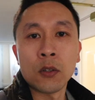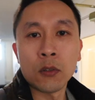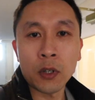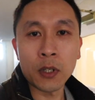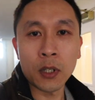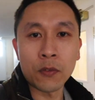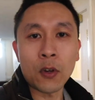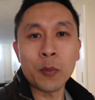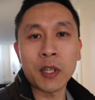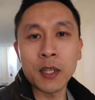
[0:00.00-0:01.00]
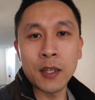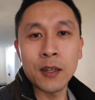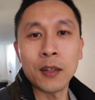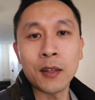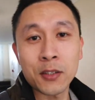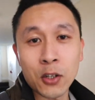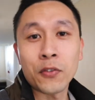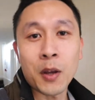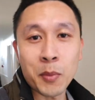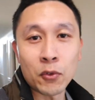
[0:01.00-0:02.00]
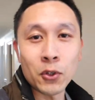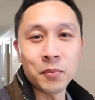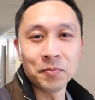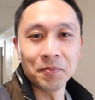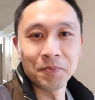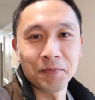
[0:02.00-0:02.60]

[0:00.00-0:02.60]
Right, I've got my key. Let's go find my room.